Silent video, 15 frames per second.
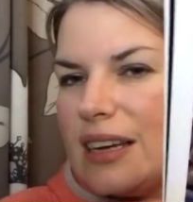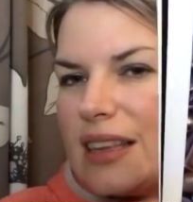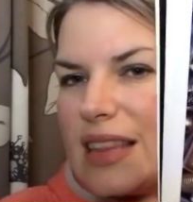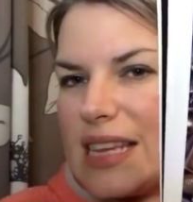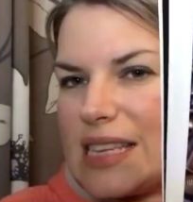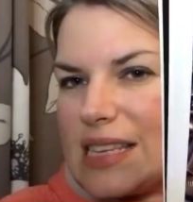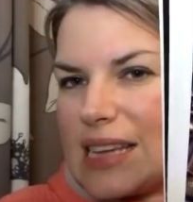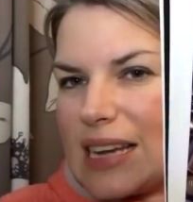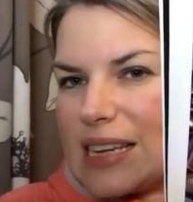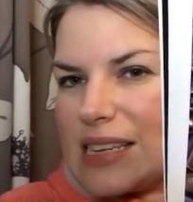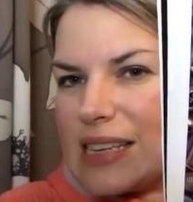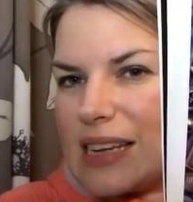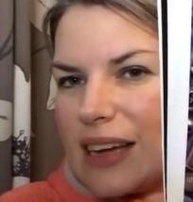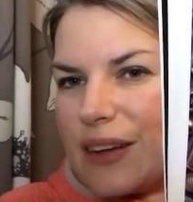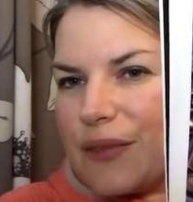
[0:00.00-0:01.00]
this
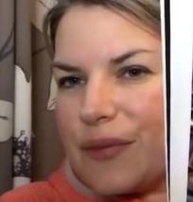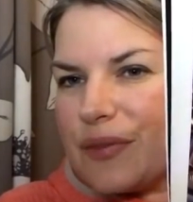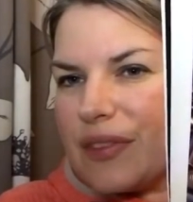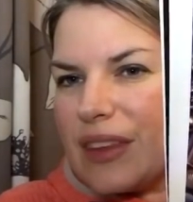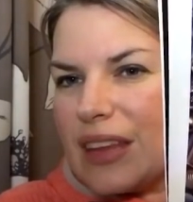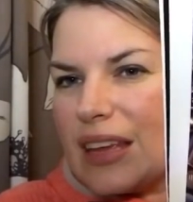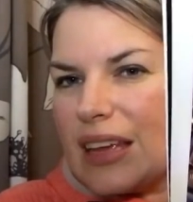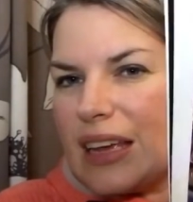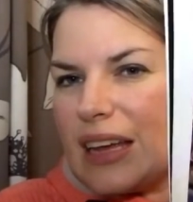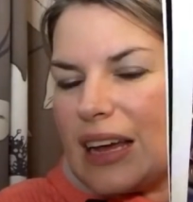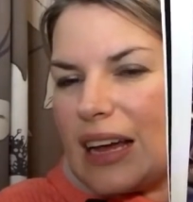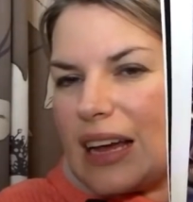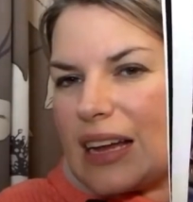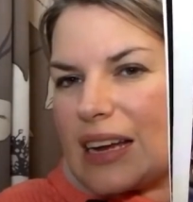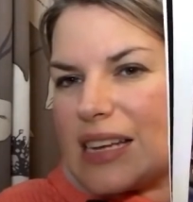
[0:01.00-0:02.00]
Santa,
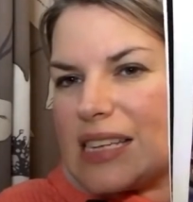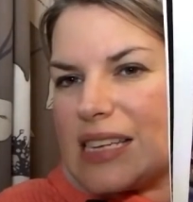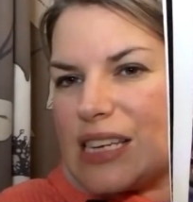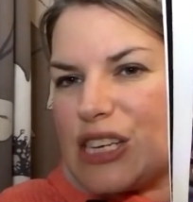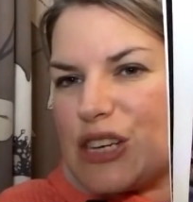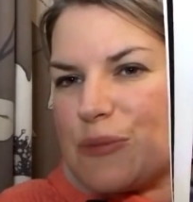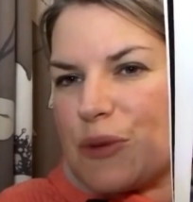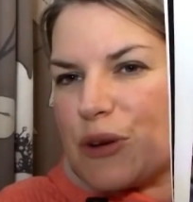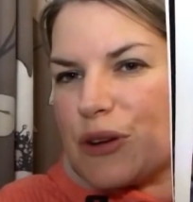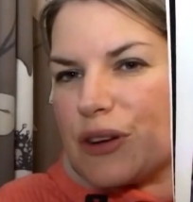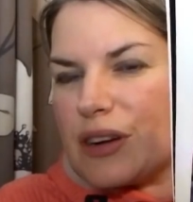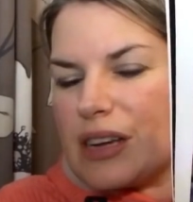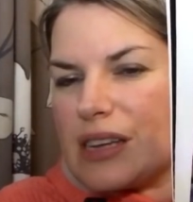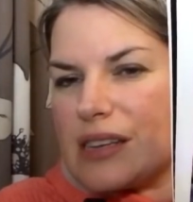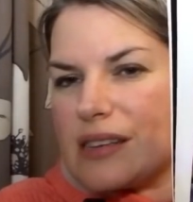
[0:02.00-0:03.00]
and I stitched him
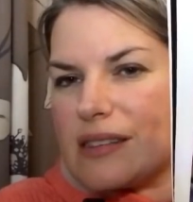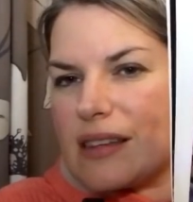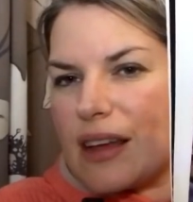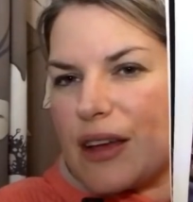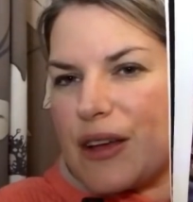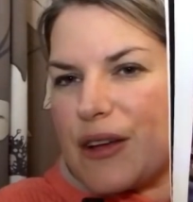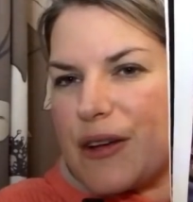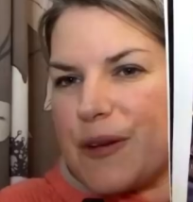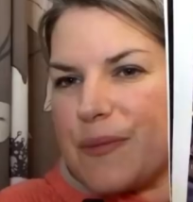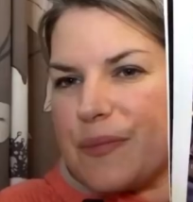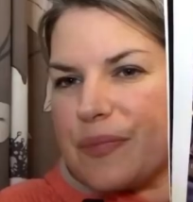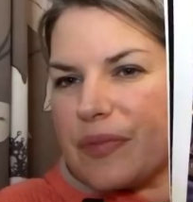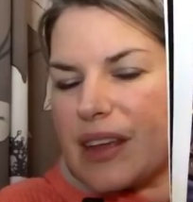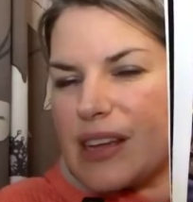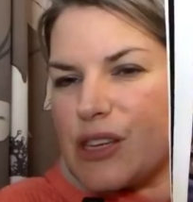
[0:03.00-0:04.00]
on
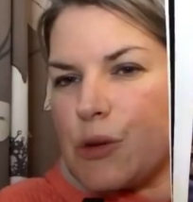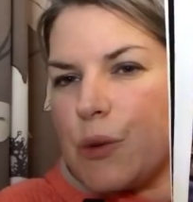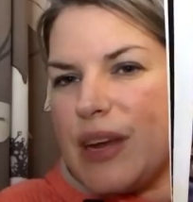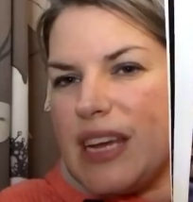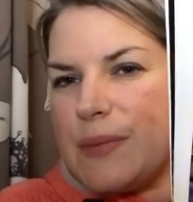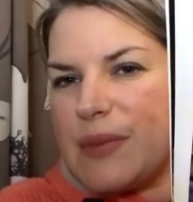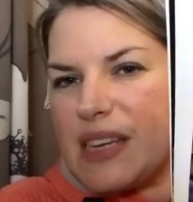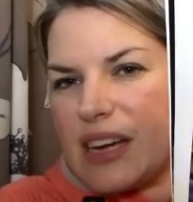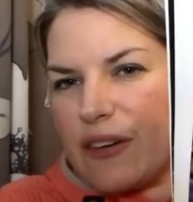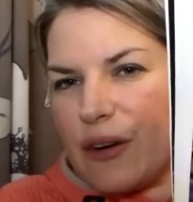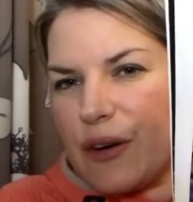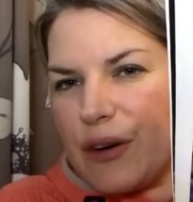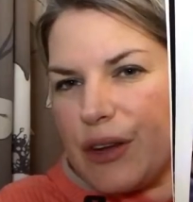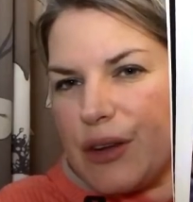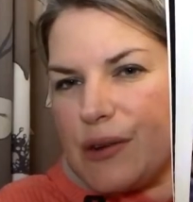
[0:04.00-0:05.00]
some tweed
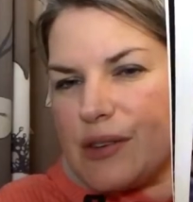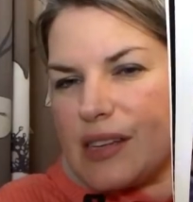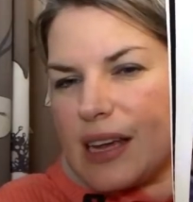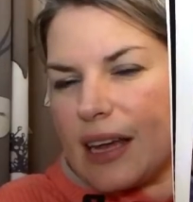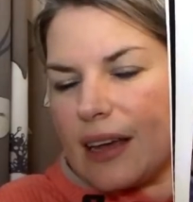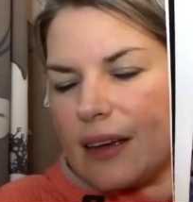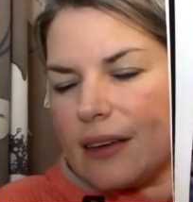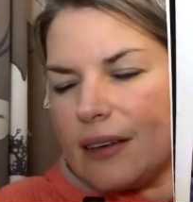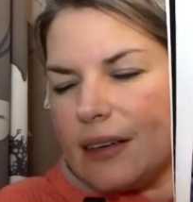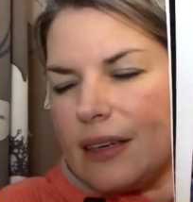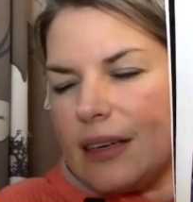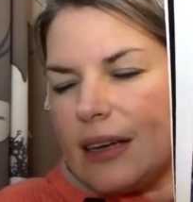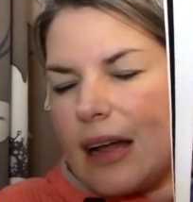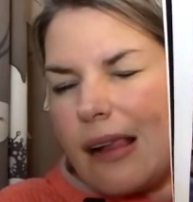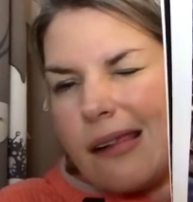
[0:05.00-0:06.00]
material using
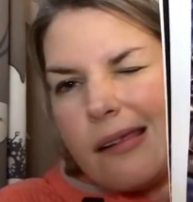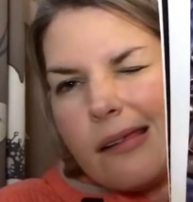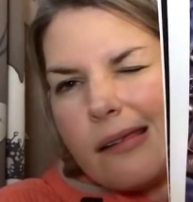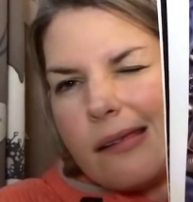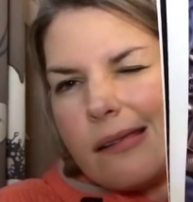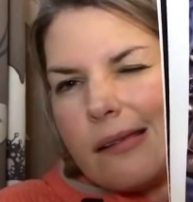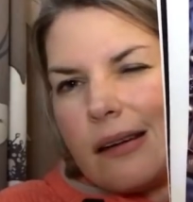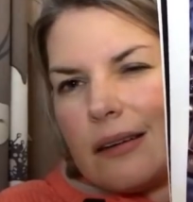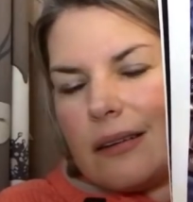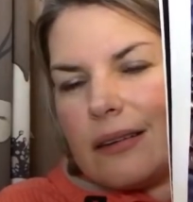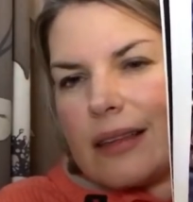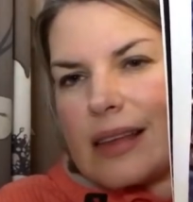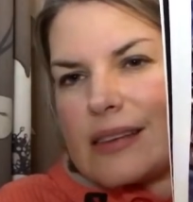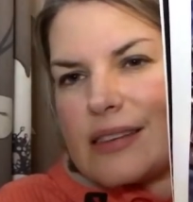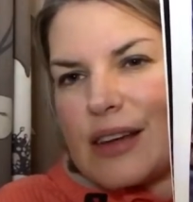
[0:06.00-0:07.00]

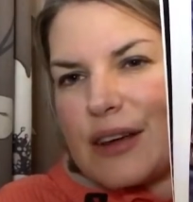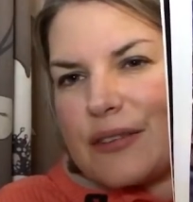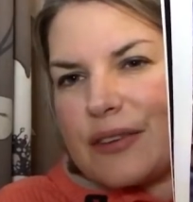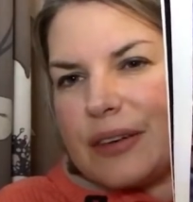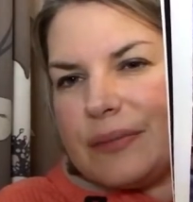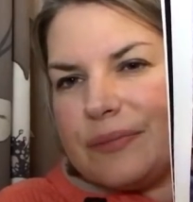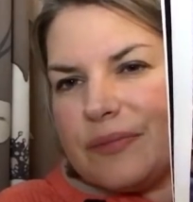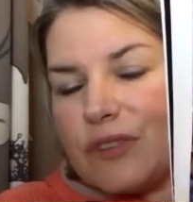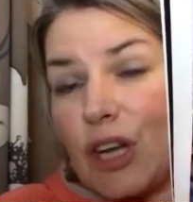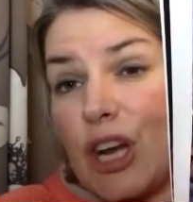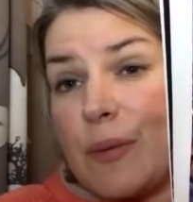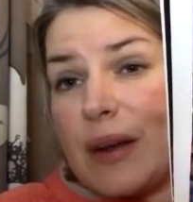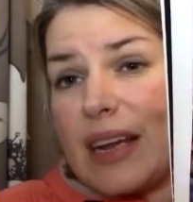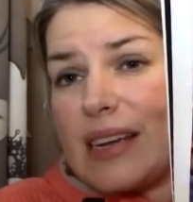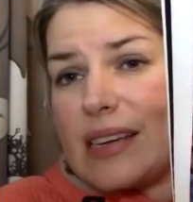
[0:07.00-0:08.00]
that stuff,
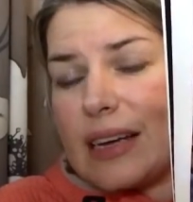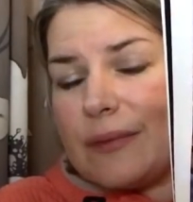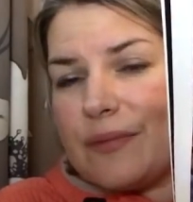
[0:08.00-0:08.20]
soluble aider.